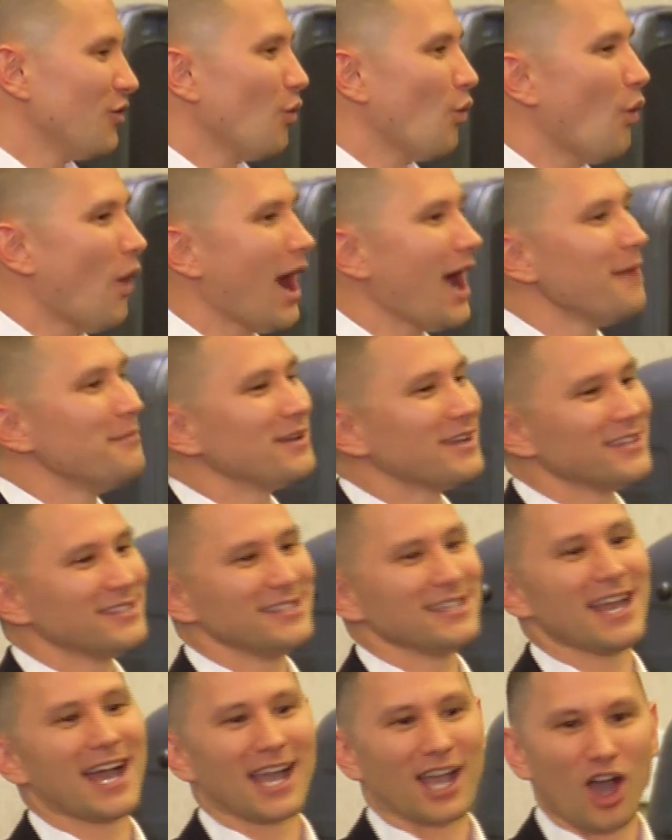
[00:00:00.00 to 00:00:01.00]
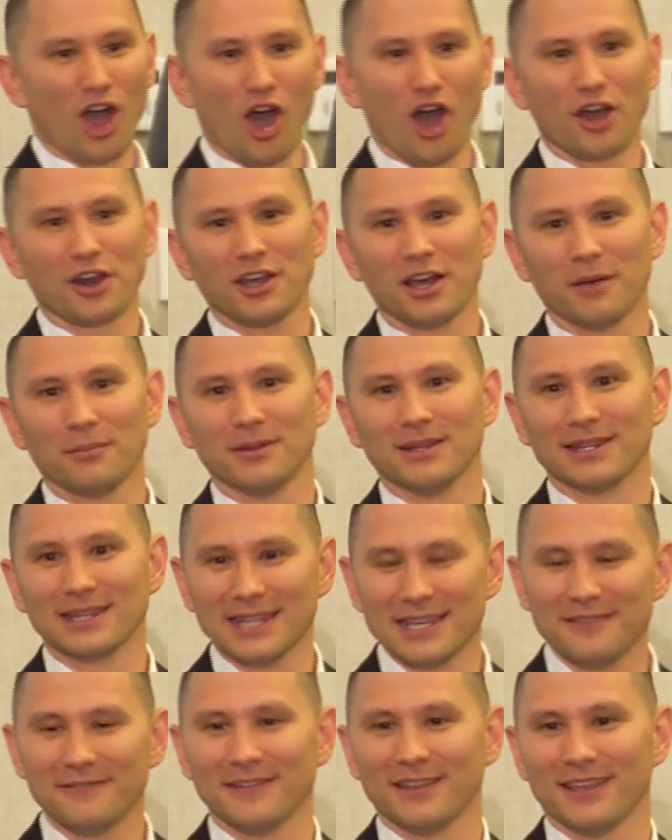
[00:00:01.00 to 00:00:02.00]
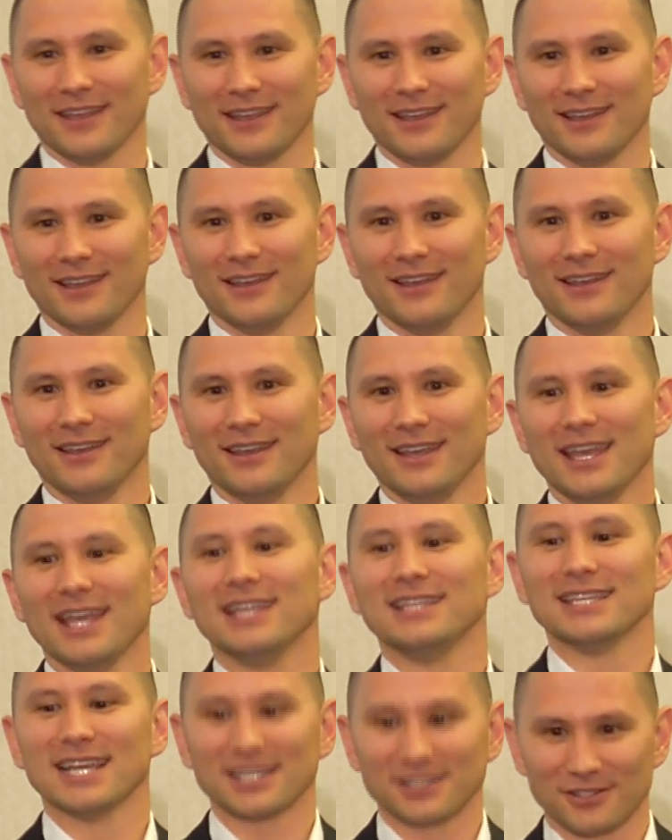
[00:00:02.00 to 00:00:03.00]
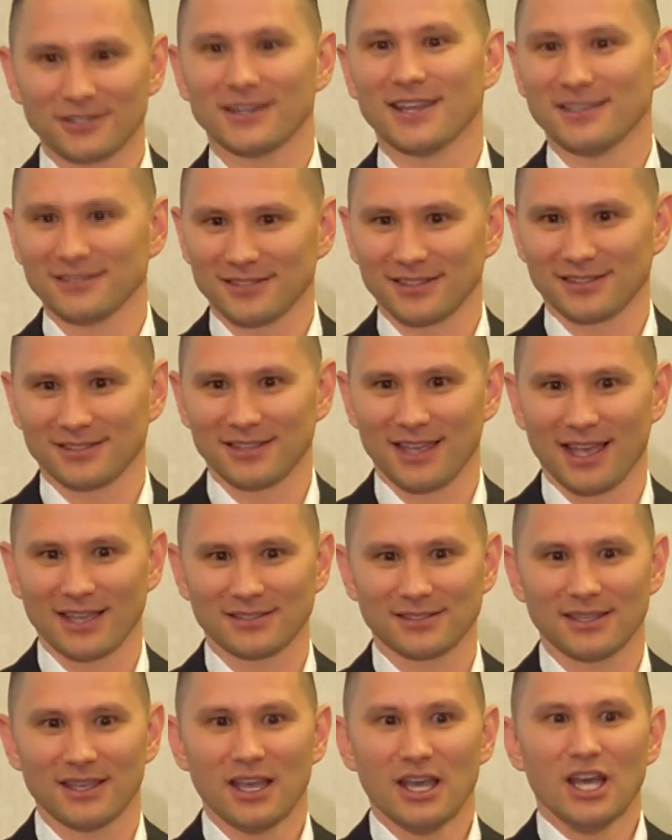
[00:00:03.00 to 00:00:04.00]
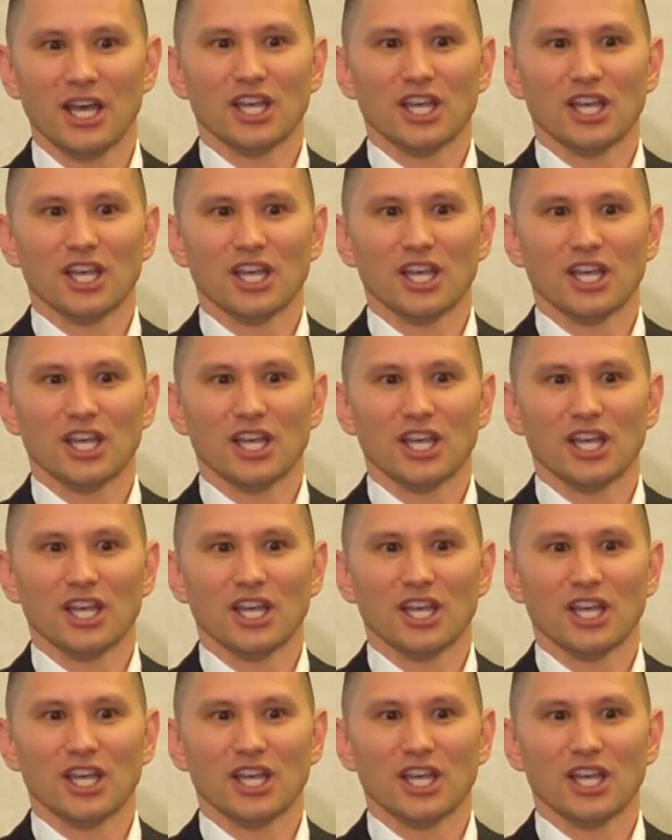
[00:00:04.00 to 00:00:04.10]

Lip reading: Why? Because he got caught up living in yesterday's success.